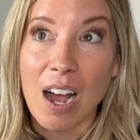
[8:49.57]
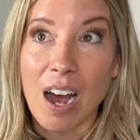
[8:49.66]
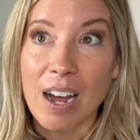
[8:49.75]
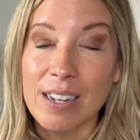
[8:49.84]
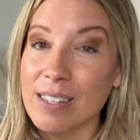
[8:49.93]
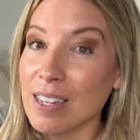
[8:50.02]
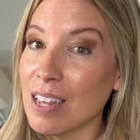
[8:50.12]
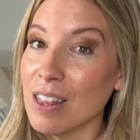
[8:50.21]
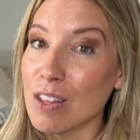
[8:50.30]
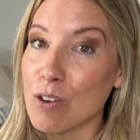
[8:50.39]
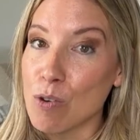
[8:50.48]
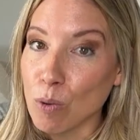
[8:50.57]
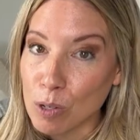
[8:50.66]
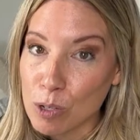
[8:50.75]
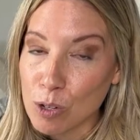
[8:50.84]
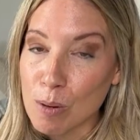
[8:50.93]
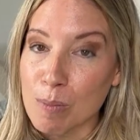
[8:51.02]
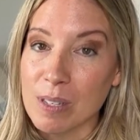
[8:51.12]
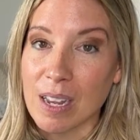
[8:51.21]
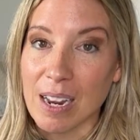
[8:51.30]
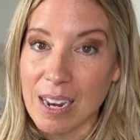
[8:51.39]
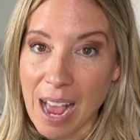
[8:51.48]
Honestly, the Nordstrom's
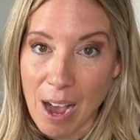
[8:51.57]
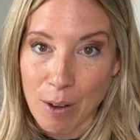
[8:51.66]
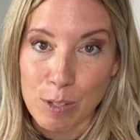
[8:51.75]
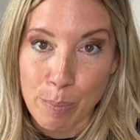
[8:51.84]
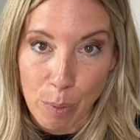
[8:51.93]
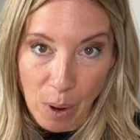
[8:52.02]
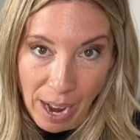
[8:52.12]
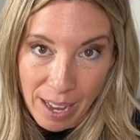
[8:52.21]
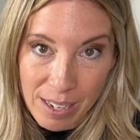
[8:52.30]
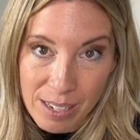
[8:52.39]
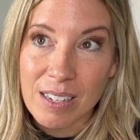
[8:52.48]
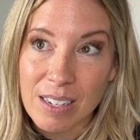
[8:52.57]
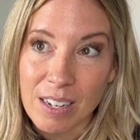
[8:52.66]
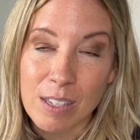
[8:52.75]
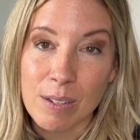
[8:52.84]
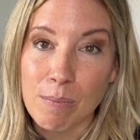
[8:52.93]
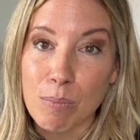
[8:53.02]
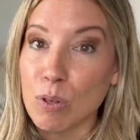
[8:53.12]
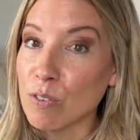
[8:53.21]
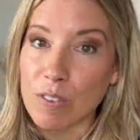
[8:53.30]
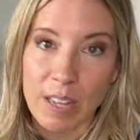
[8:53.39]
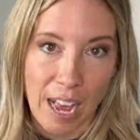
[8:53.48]
in-house brand does
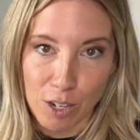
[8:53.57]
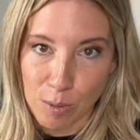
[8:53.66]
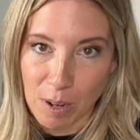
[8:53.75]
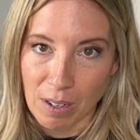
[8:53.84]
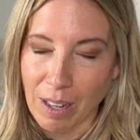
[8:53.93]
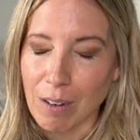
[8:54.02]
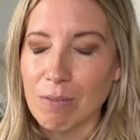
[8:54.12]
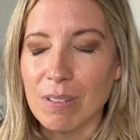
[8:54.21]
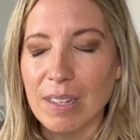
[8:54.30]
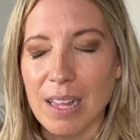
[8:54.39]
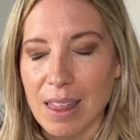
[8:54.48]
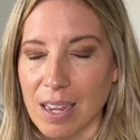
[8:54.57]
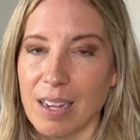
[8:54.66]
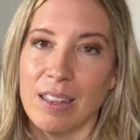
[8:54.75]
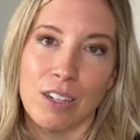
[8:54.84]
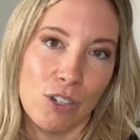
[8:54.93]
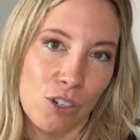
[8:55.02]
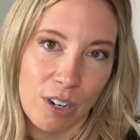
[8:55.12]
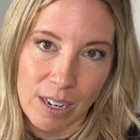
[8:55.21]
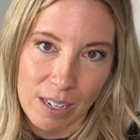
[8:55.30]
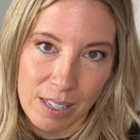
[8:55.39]
beautiful cashmere, like really thick and luxurious